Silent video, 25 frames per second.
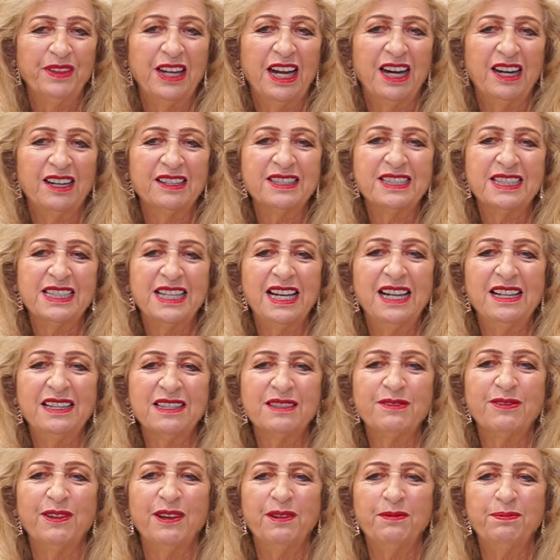
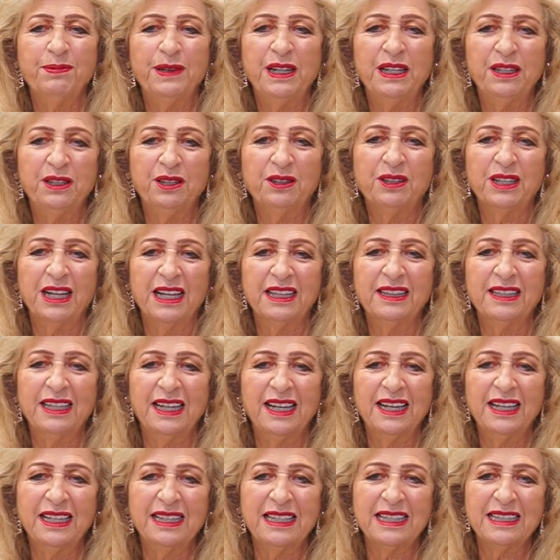Ourselves, we've been to
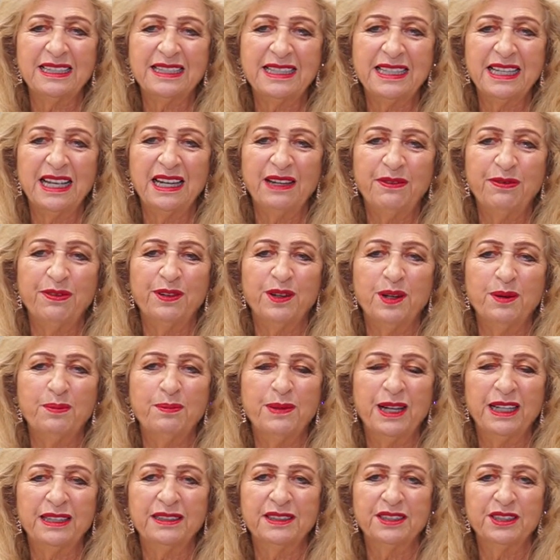Qatar this year for a
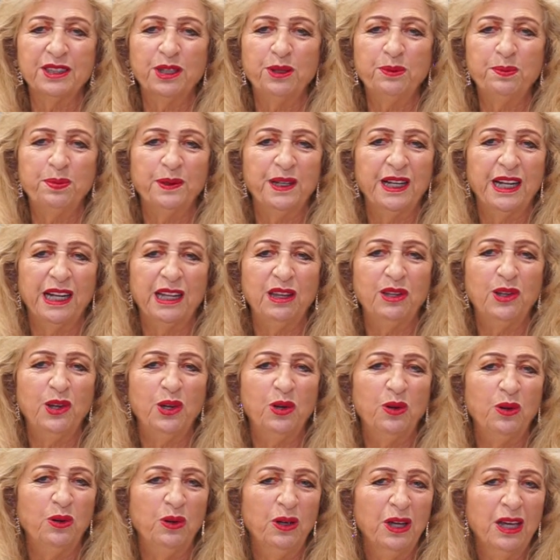month, opening
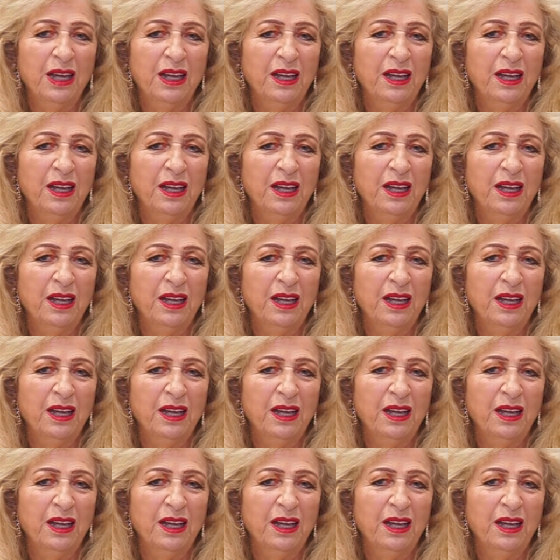new